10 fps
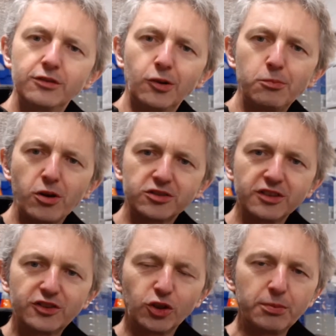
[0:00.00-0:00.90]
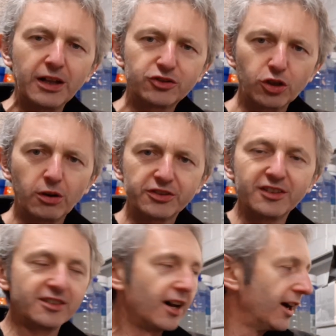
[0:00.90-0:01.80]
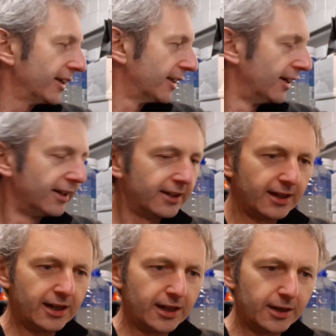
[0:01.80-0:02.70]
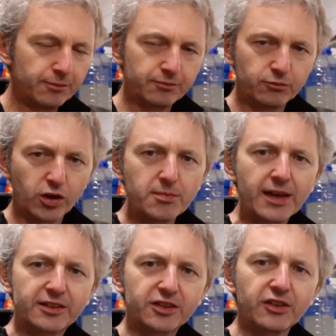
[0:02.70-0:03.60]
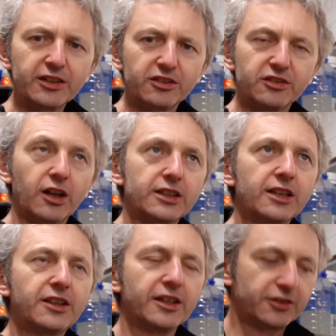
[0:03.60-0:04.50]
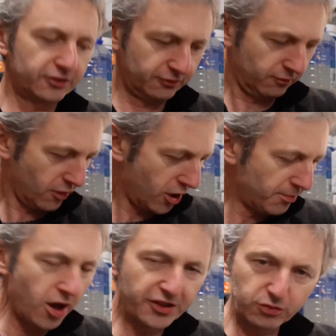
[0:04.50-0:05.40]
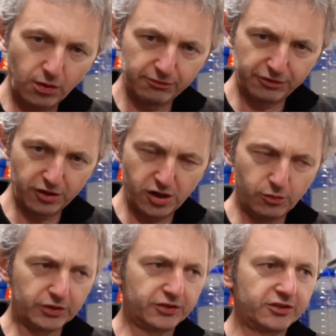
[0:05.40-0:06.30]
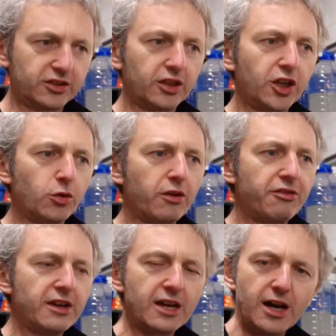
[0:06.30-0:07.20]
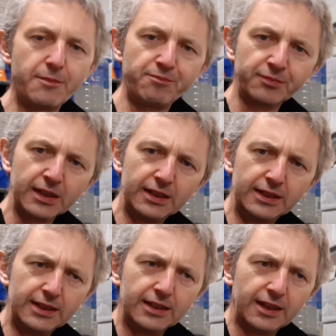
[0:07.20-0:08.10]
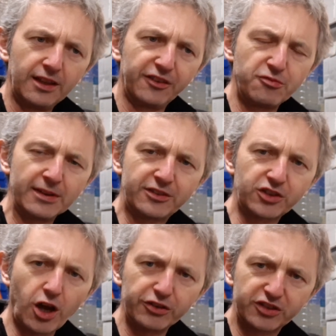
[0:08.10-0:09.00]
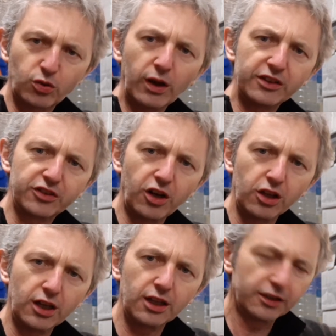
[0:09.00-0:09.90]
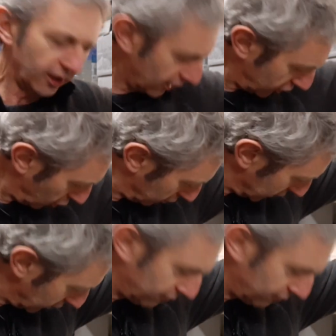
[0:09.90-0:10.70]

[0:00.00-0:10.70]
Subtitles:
Unboxing the Chubby, I'll show you what's inside. One of the main considerations that I did this, or bought this one for, was to do with the fermenter. It's quite tall, aren't they? And it's only